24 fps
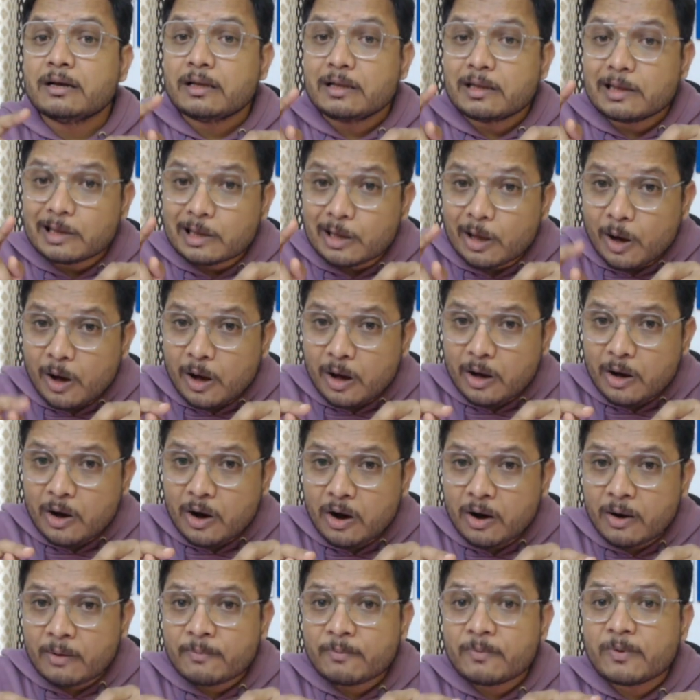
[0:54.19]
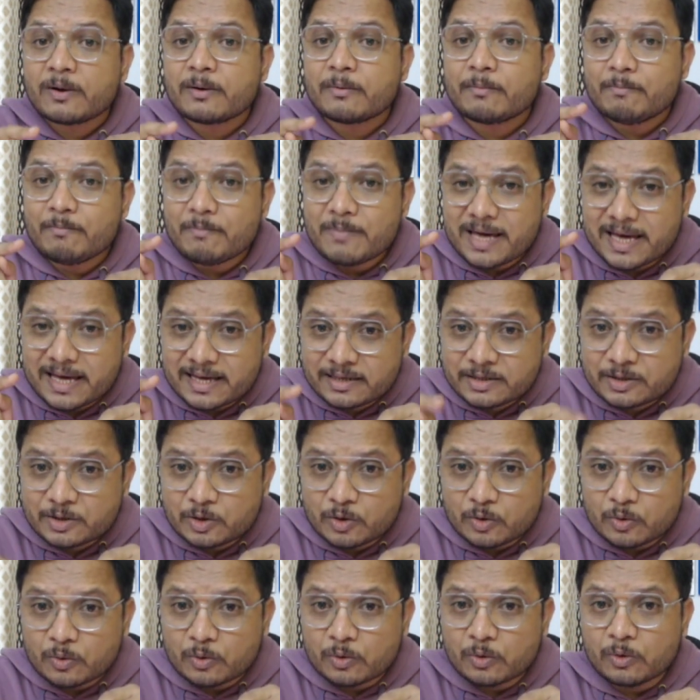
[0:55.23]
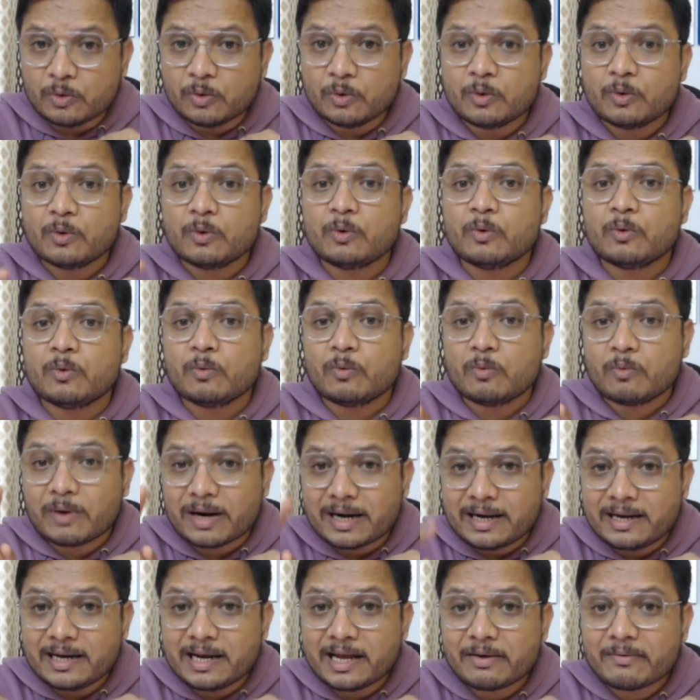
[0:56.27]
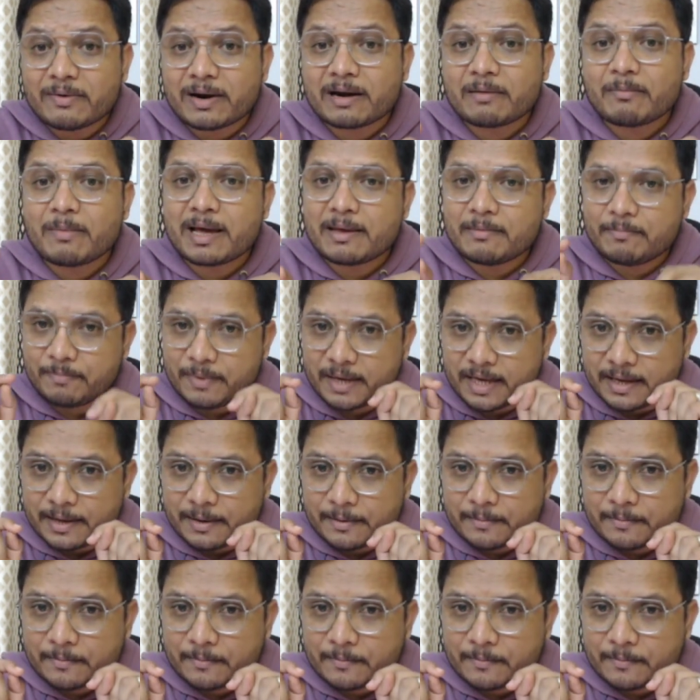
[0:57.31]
log of base 2 1 divided by P